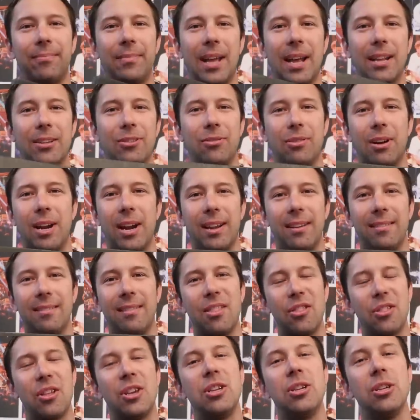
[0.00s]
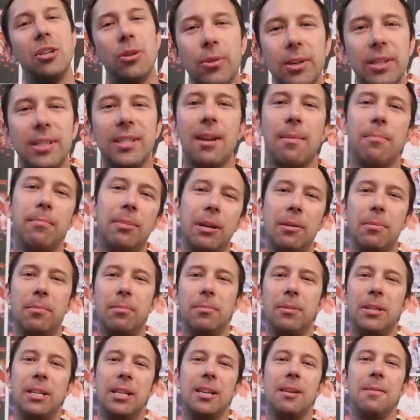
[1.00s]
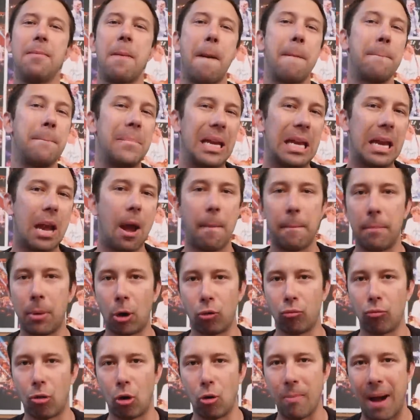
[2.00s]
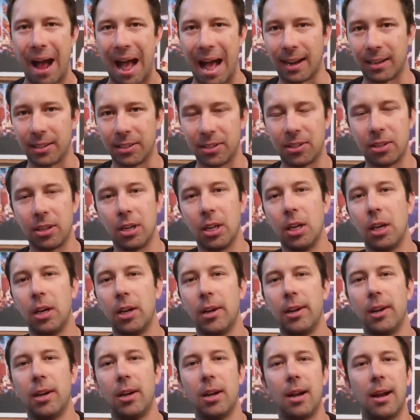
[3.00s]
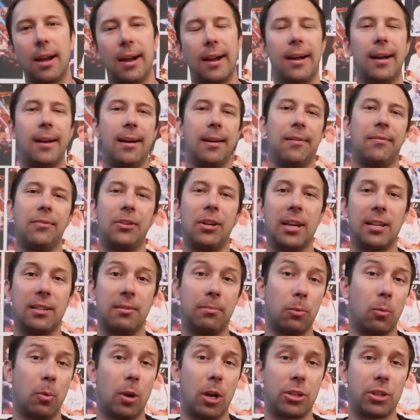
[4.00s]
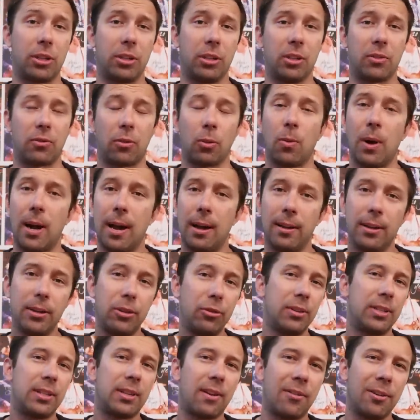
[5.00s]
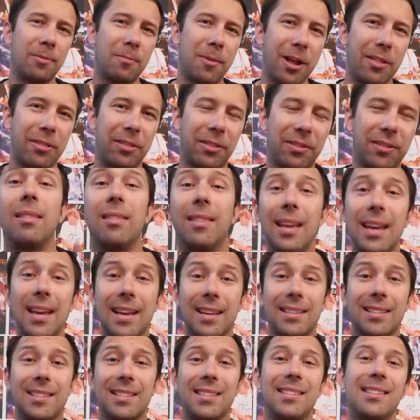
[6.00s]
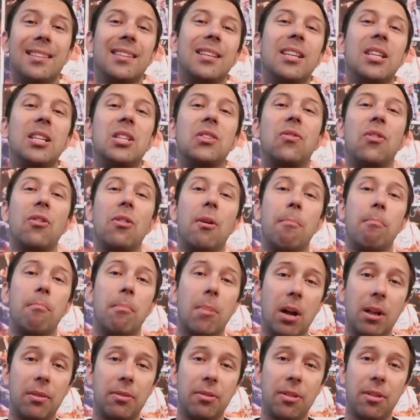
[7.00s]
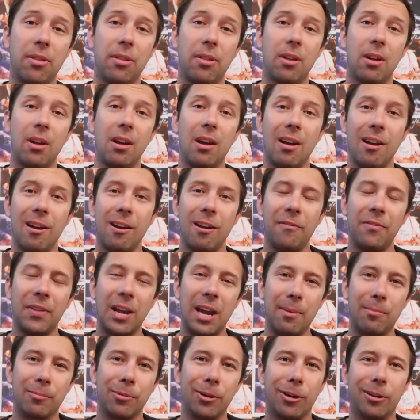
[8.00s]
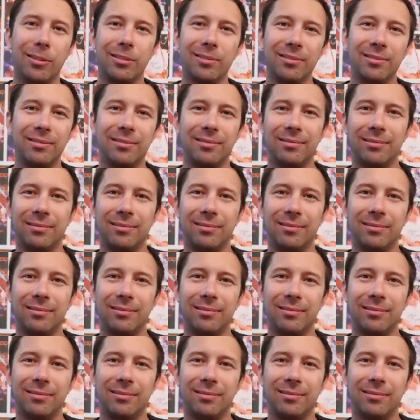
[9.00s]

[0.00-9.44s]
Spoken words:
That's right, the newest MTB Pro Box. If you guys have been watching these for a while, I do this every month. This is for the month of April.